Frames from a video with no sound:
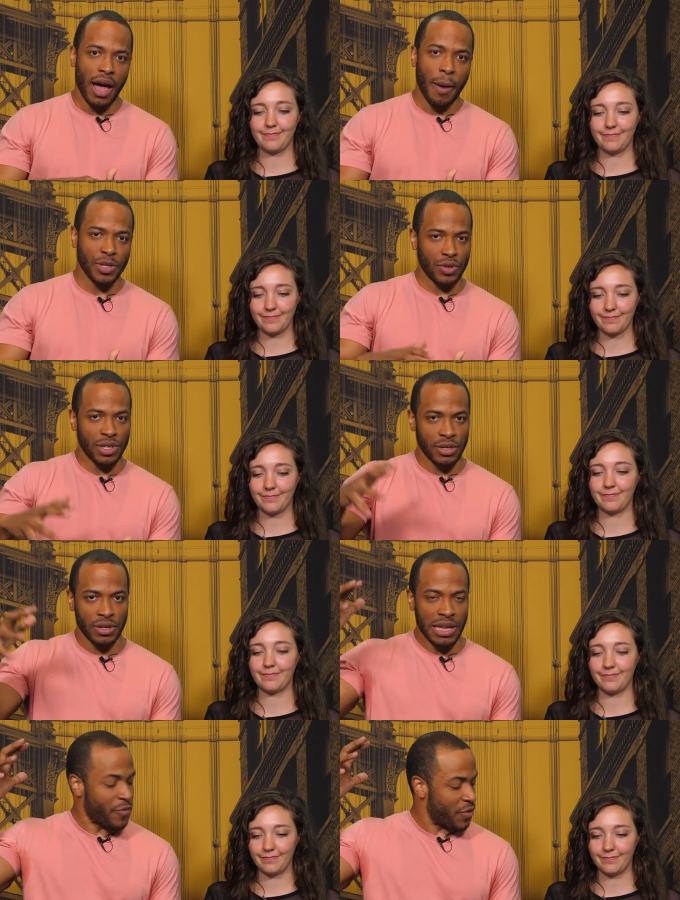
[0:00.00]
Speaker 1: opportunity
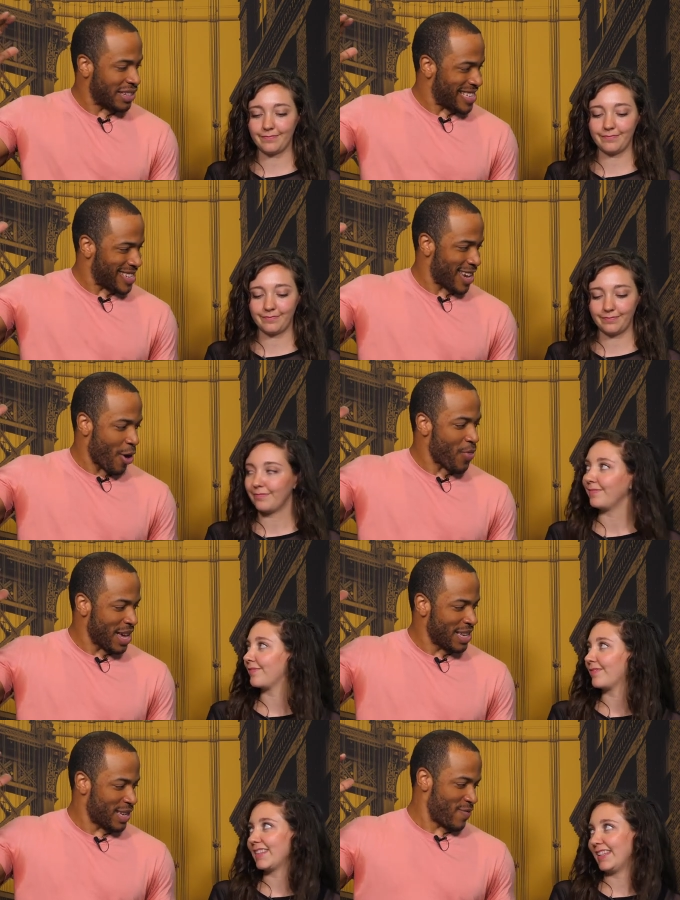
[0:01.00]
to infinitely scale
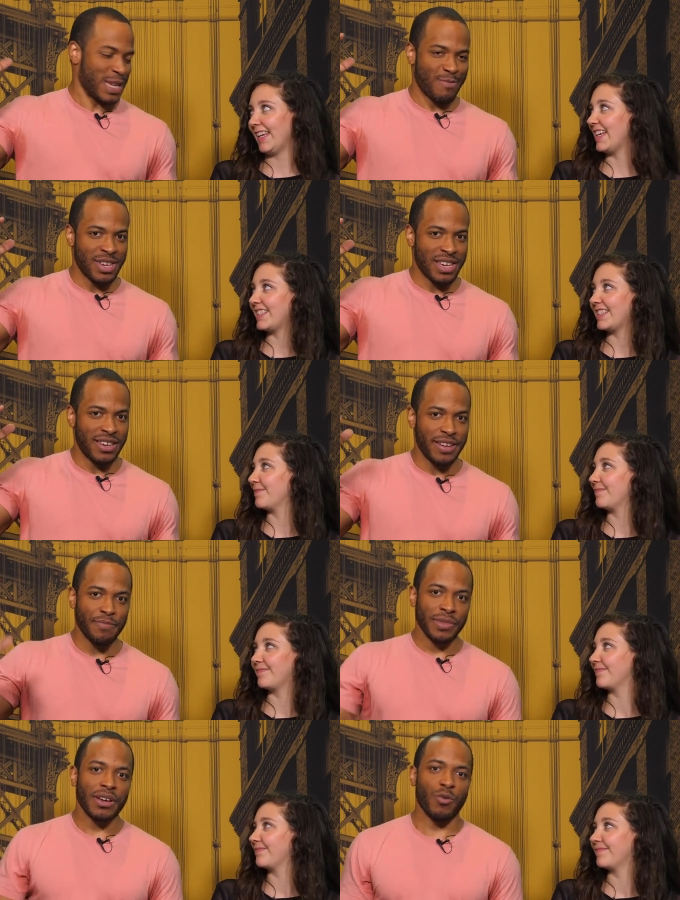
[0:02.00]
things if yes. need be
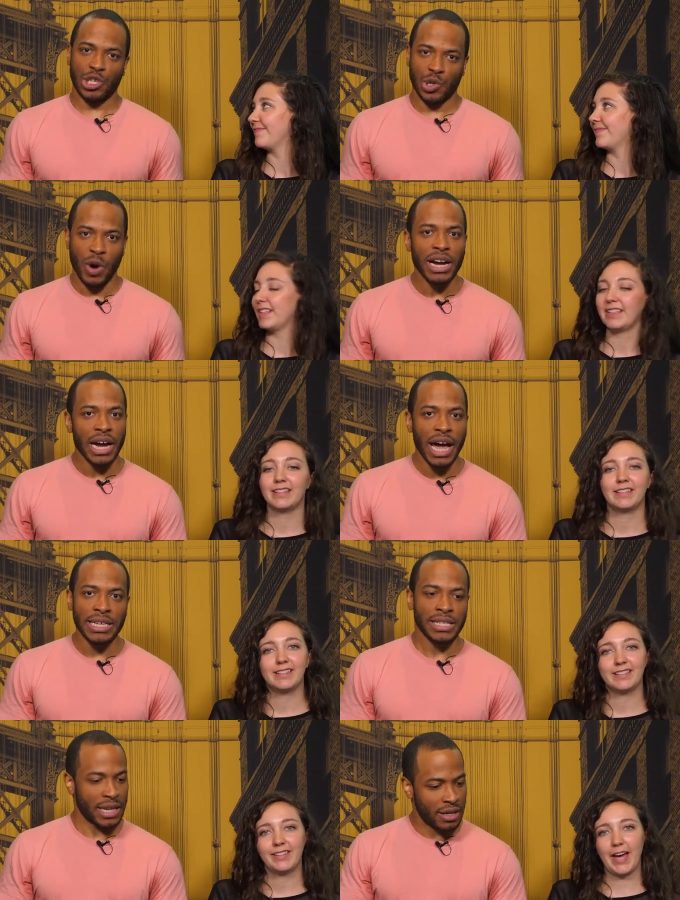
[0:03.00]
which is quite
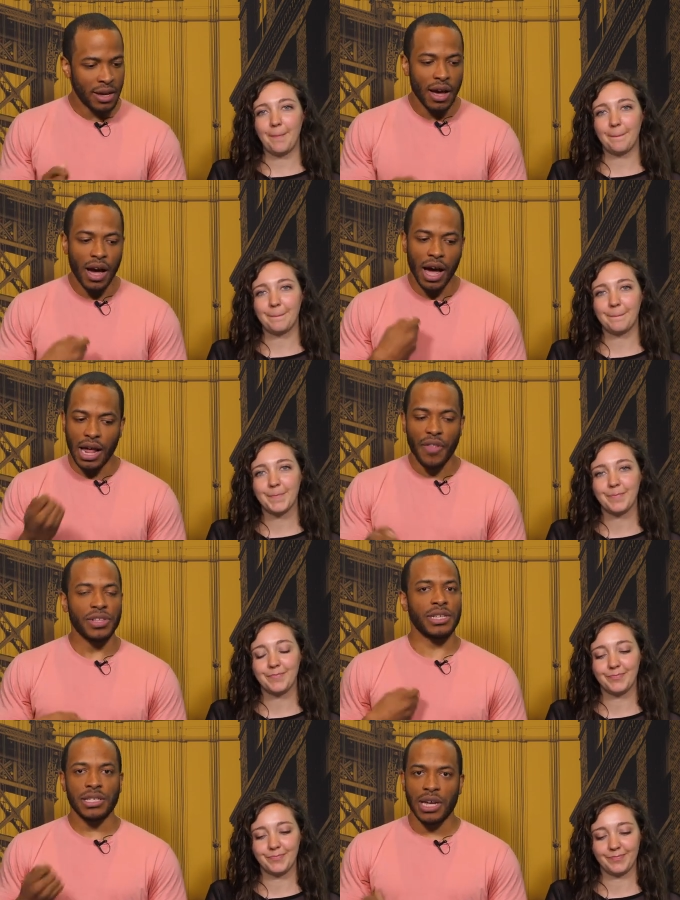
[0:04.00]
nice. And yeah. a lot of
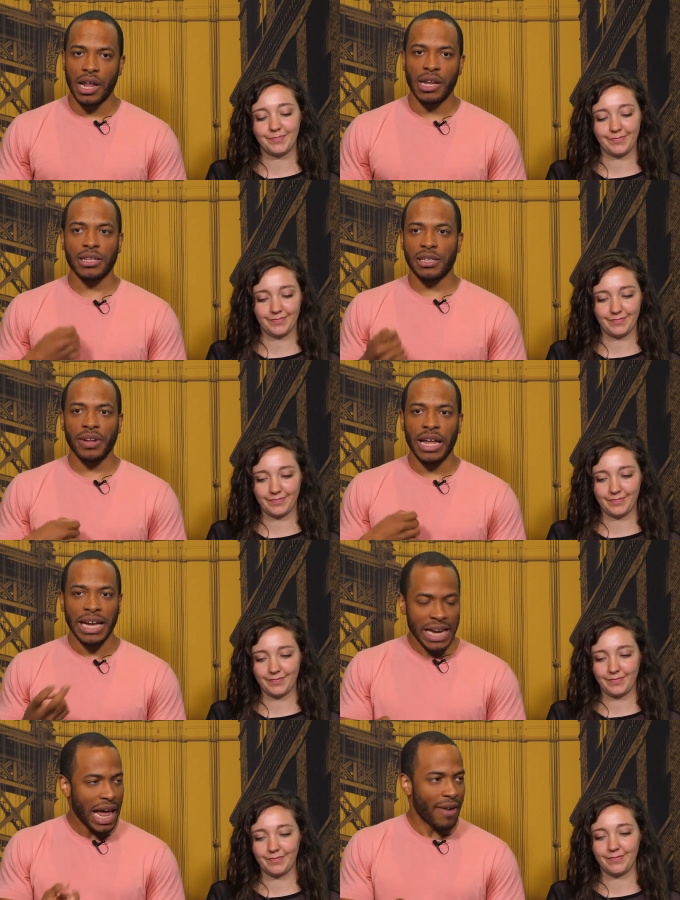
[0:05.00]
the detailing and stuff like
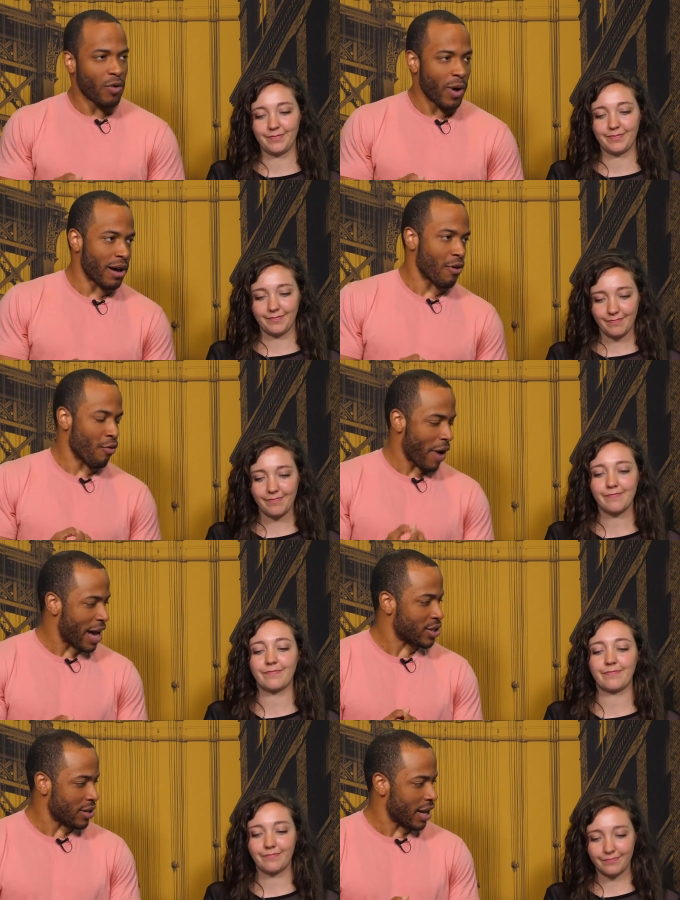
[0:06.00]
that can have quite
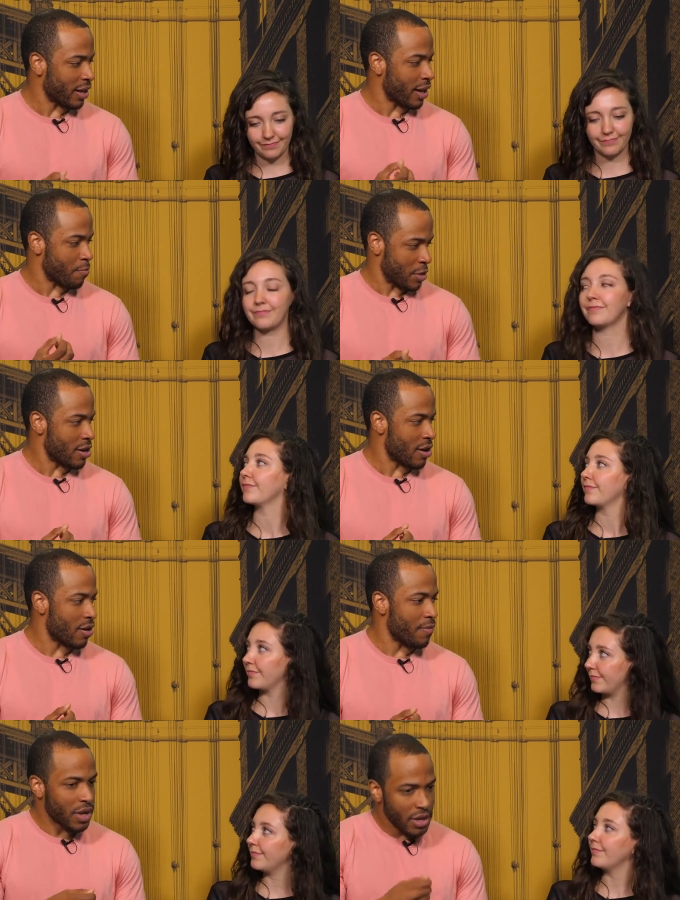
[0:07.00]
raster-like appeal,
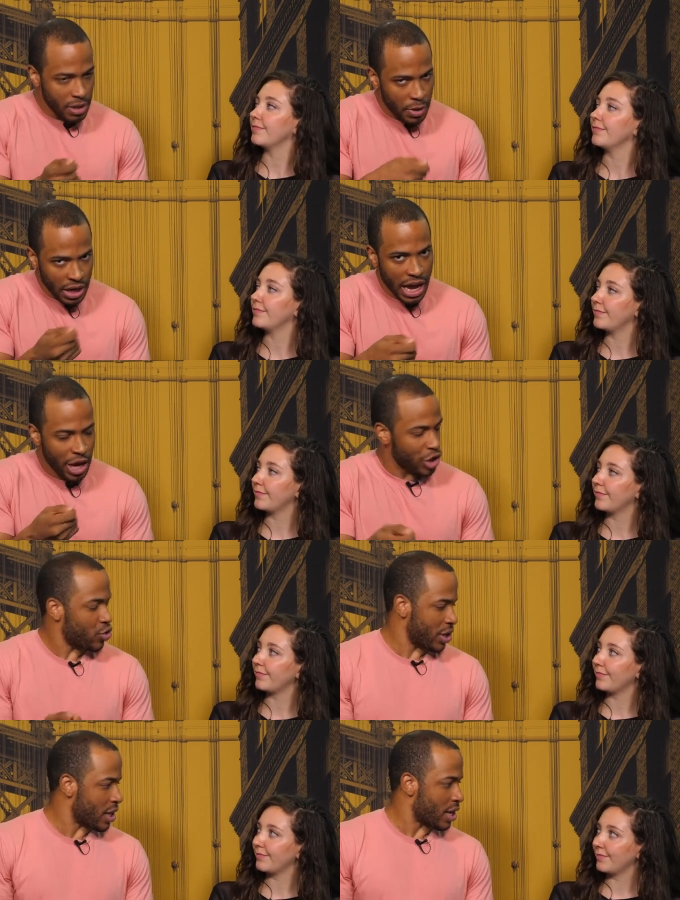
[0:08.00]
mm -hmm. depending on how you treat the